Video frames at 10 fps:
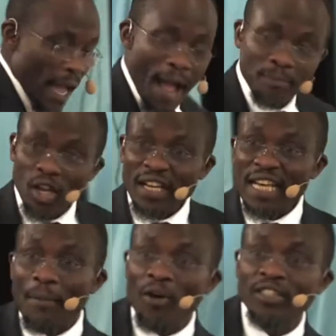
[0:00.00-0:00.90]
I'm talking
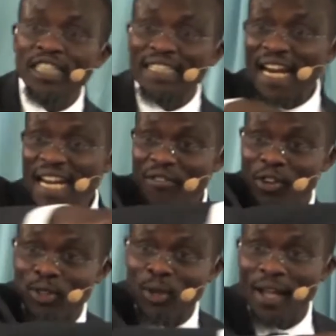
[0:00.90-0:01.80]
about children
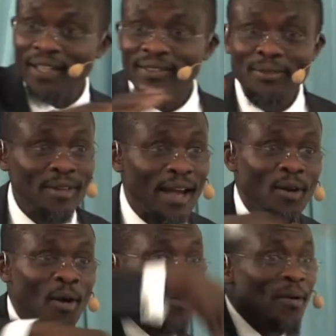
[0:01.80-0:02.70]
level too. Eh? We are
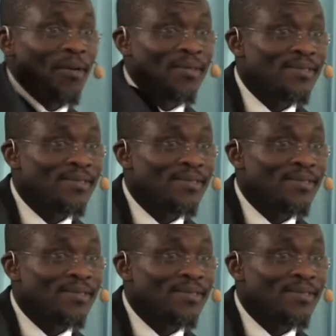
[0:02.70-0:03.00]
not